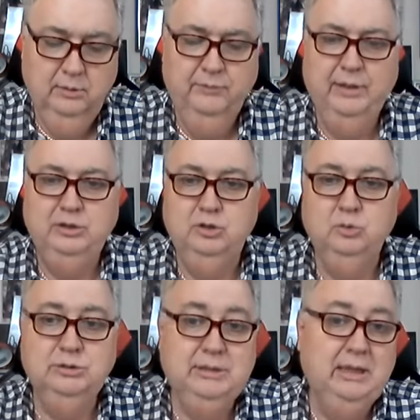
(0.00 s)
that you
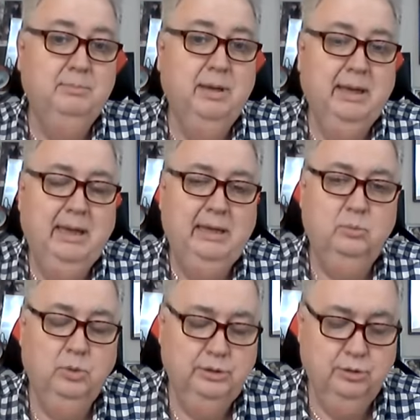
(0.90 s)
stand behind
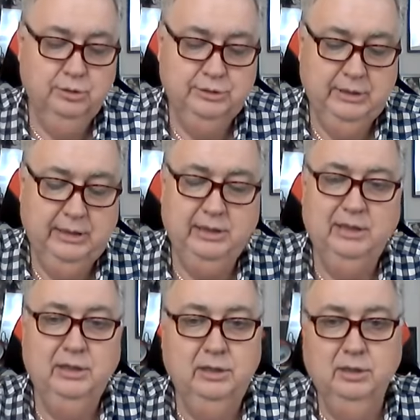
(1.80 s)
what you're saying
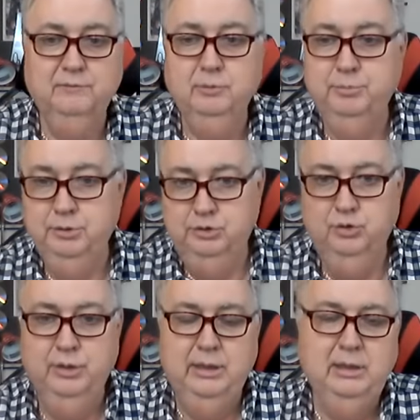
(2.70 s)
enough to put
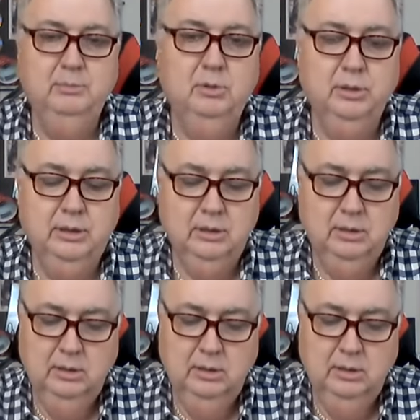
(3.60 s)
your name on it.